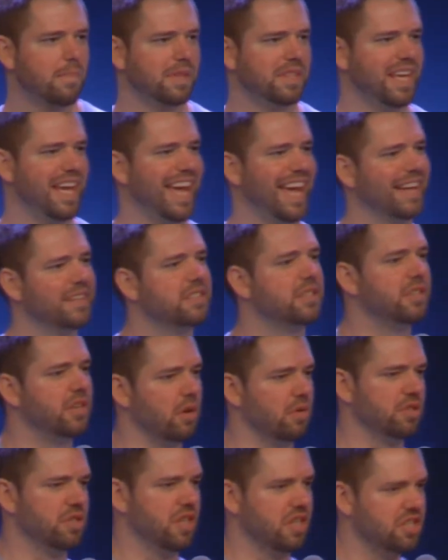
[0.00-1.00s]
But the
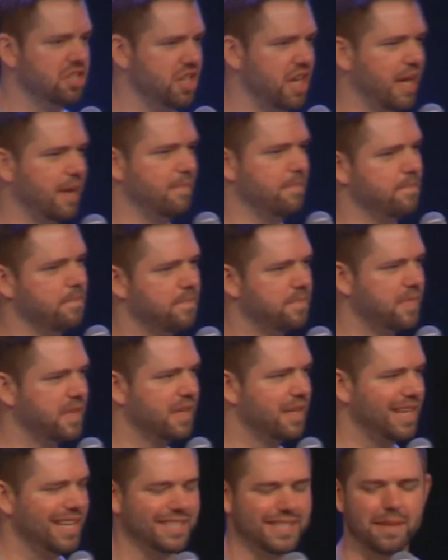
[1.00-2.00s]
antidote to shame
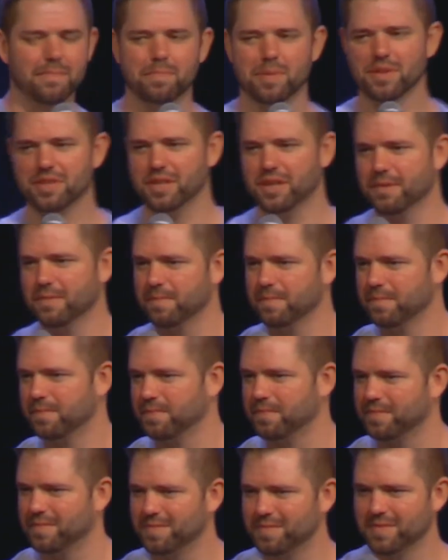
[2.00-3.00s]
is empathy.
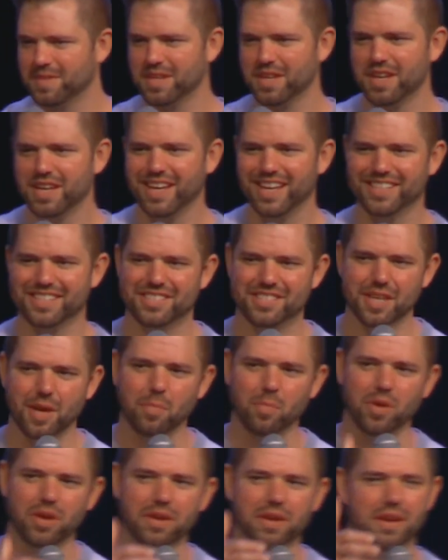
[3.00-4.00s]
It's
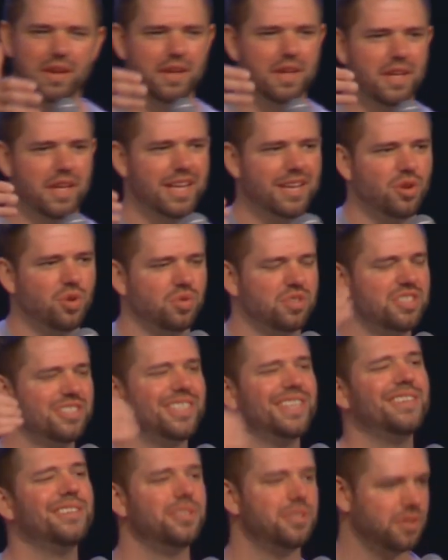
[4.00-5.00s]
someone who
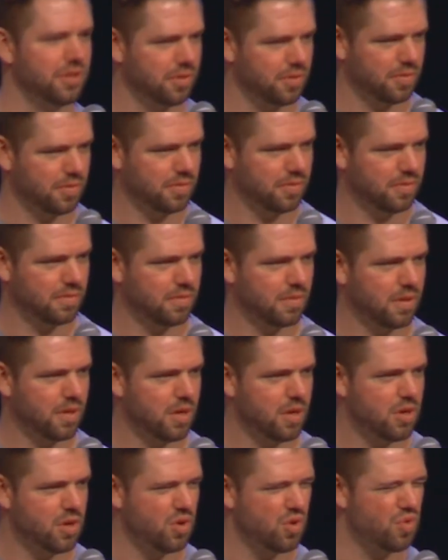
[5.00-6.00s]
sees you,
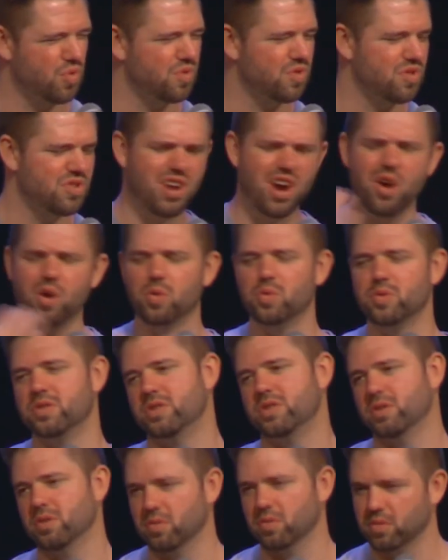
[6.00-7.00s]
who
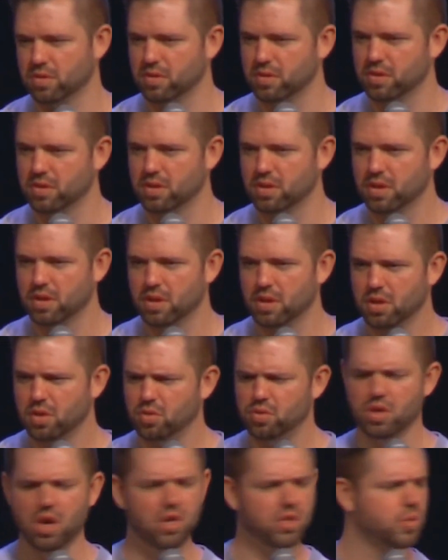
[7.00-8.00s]
knows you,
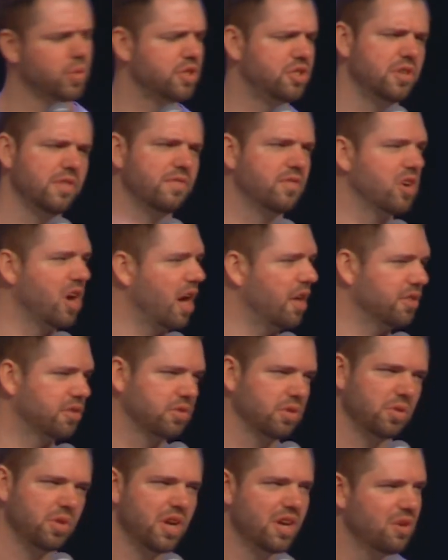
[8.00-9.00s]
who knows what you've gone
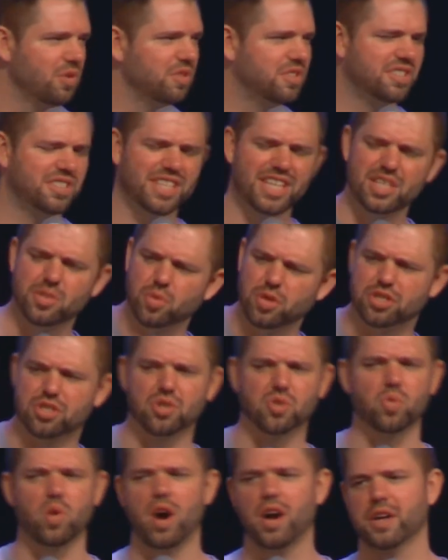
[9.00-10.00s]
through, who sees
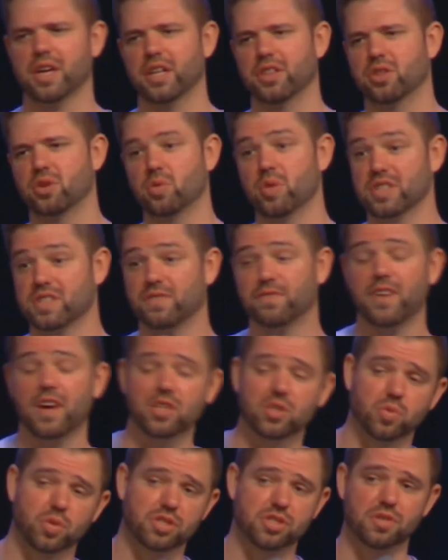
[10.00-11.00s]
what you're walking through, who has
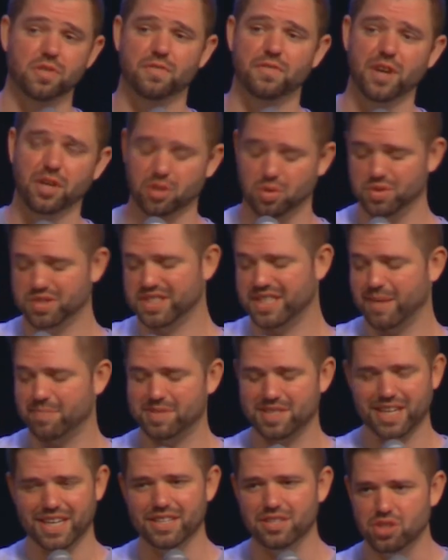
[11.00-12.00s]
felt what you felt, who
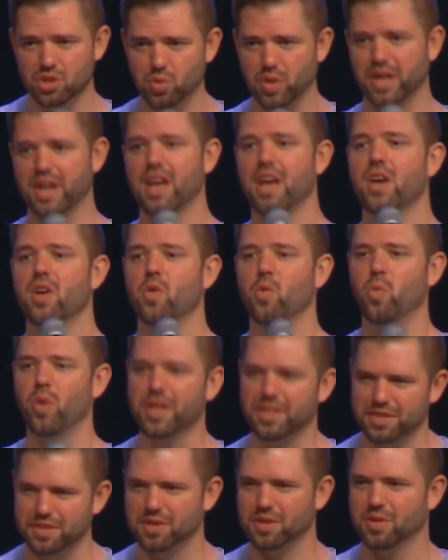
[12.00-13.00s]
steps into it
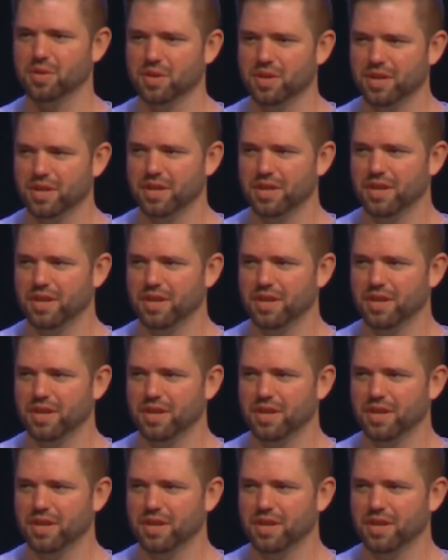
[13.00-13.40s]
with you